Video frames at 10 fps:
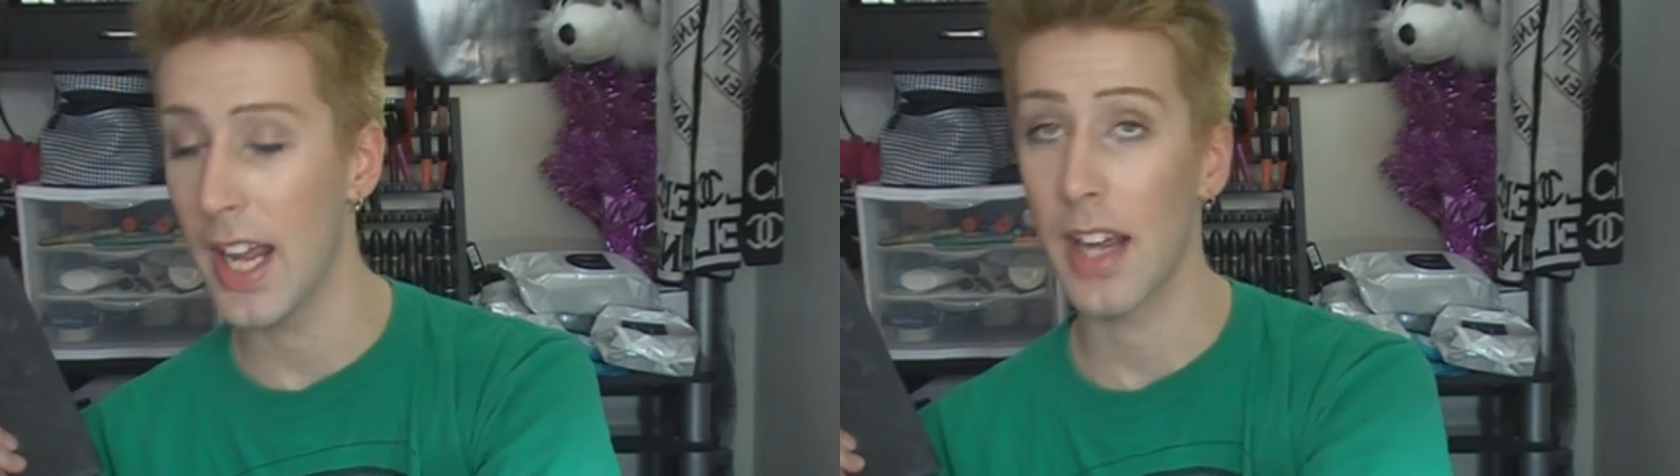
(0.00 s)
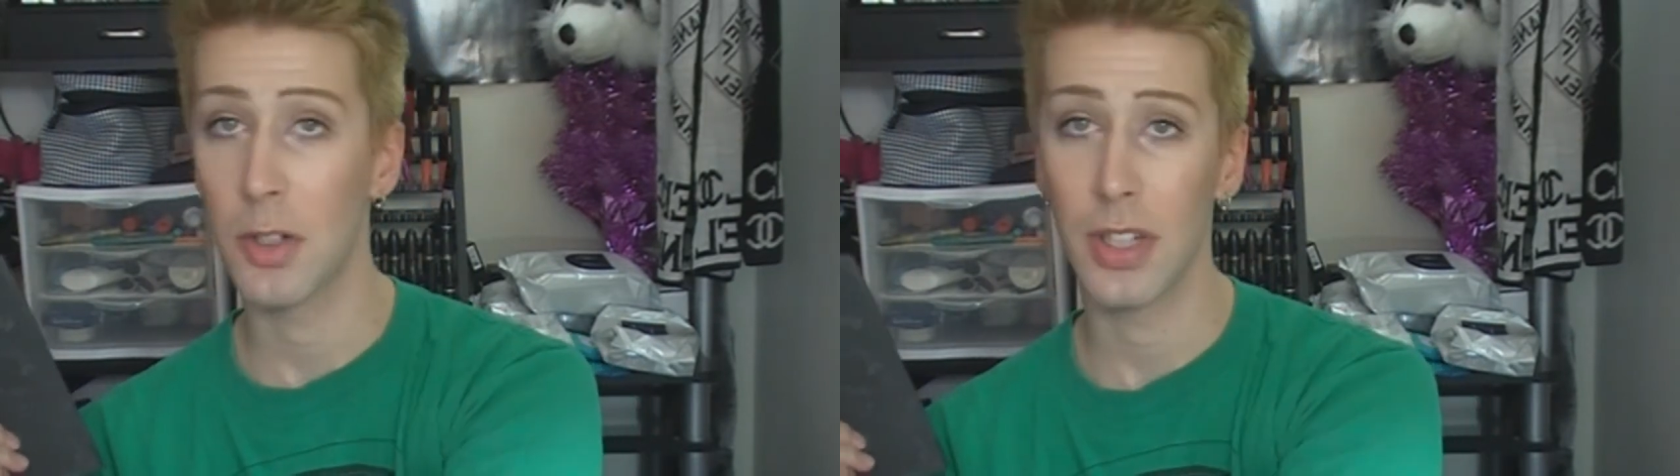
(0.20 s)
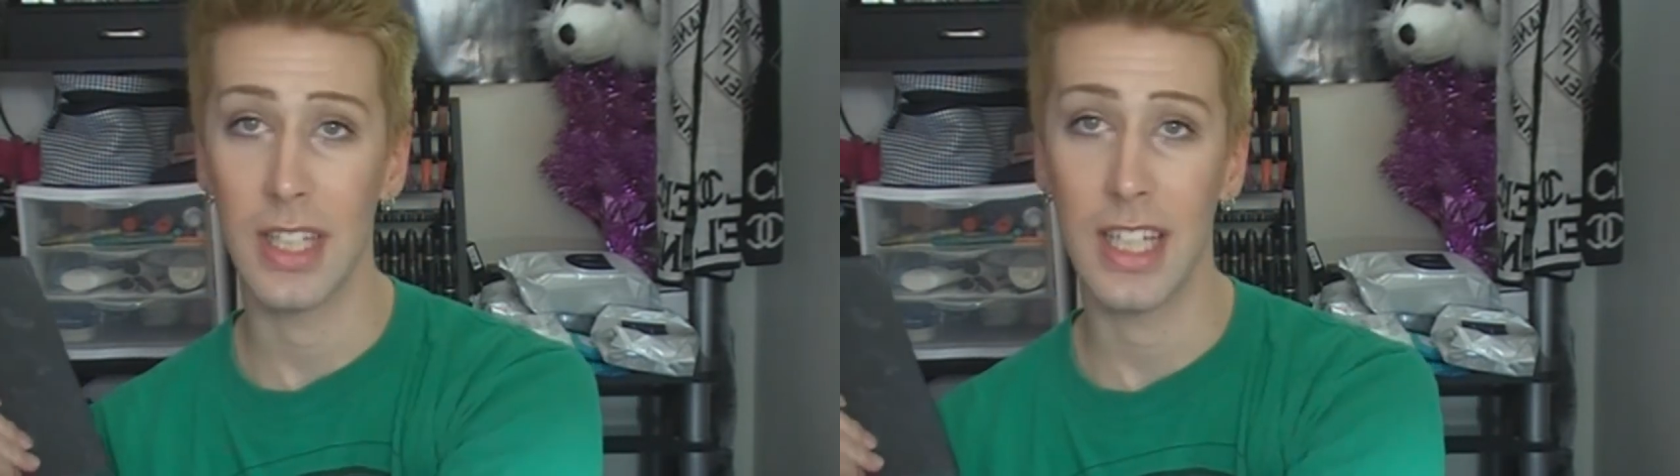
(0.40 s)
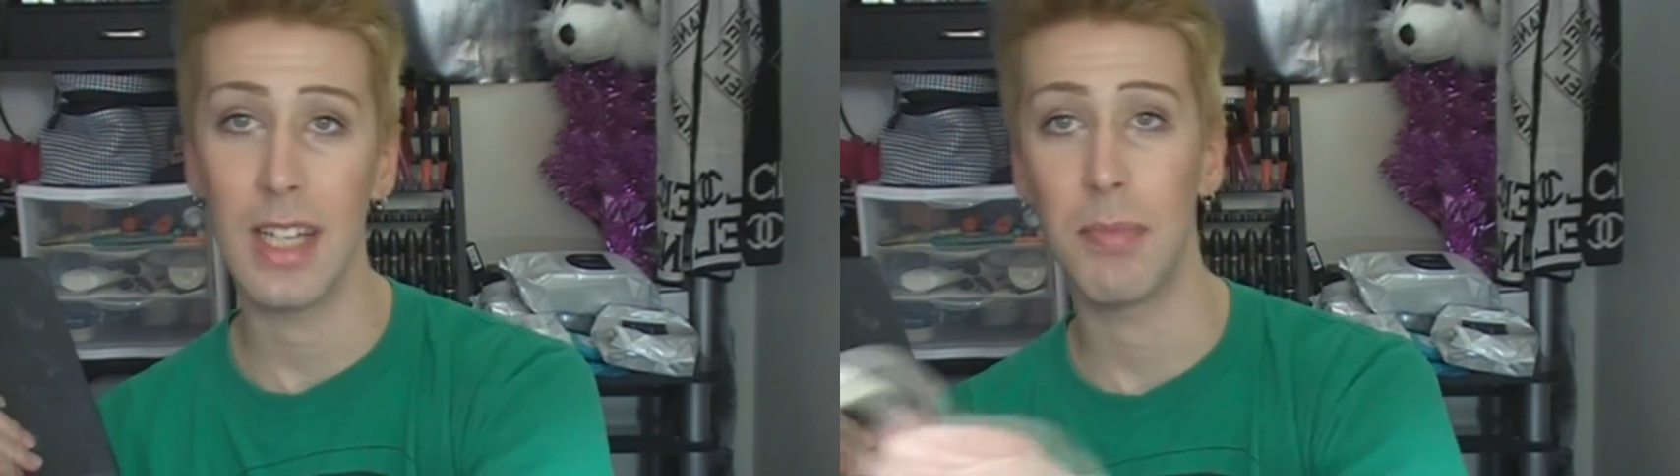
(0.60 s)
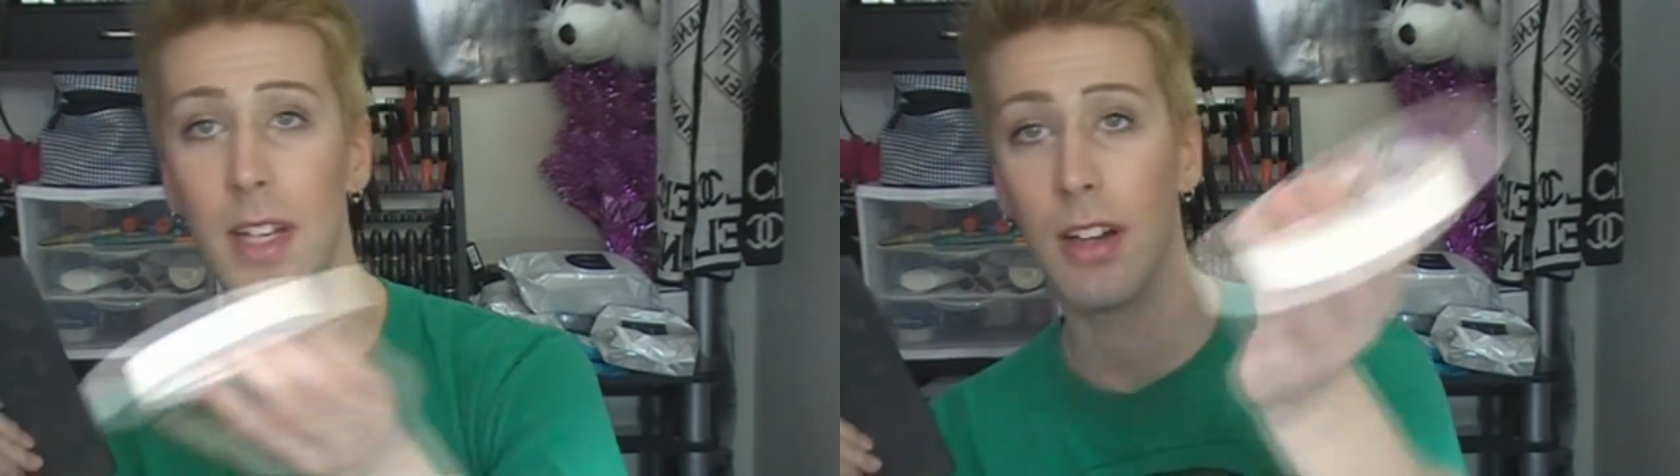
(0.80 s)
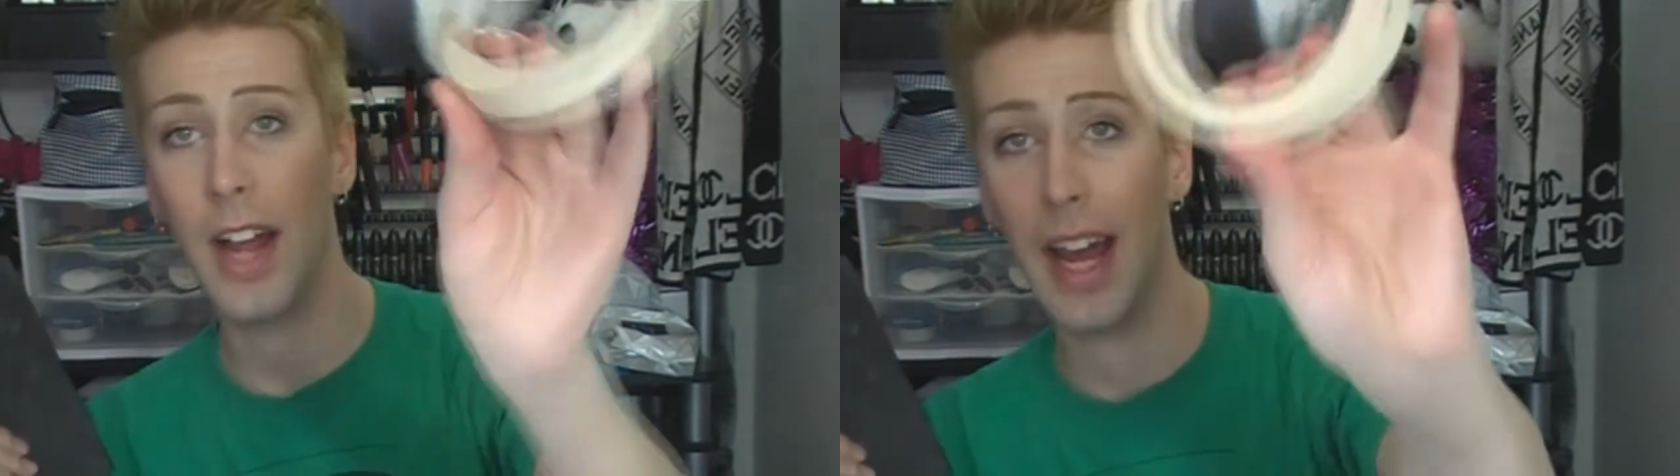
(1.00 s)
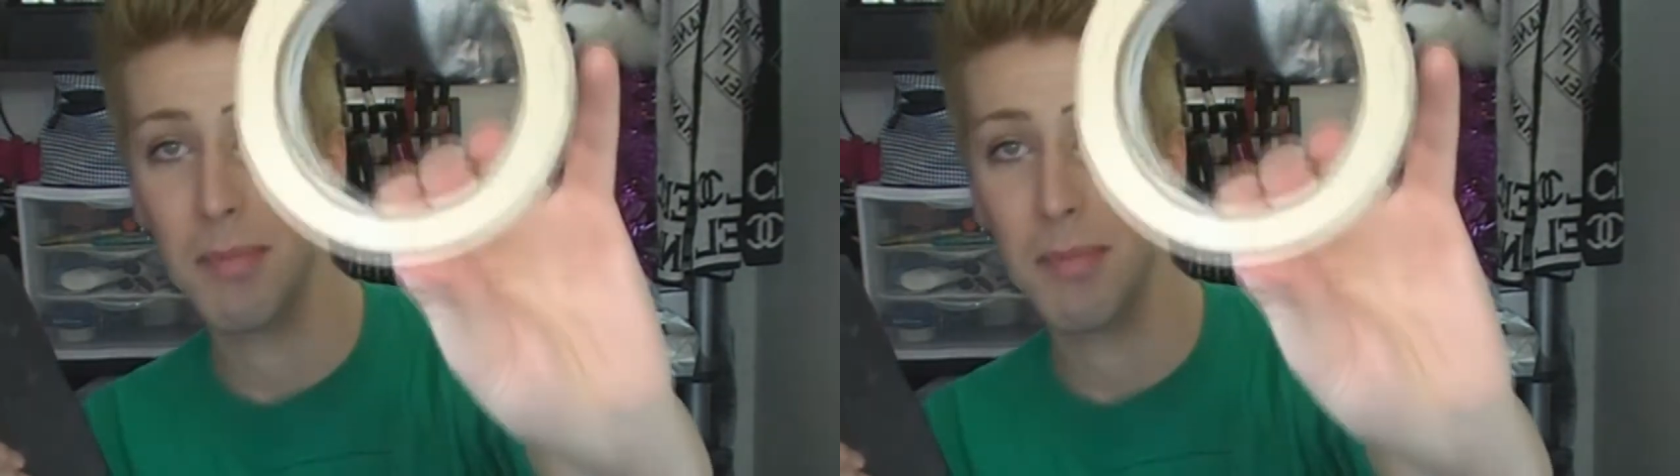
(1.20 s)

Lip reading: I actually keep here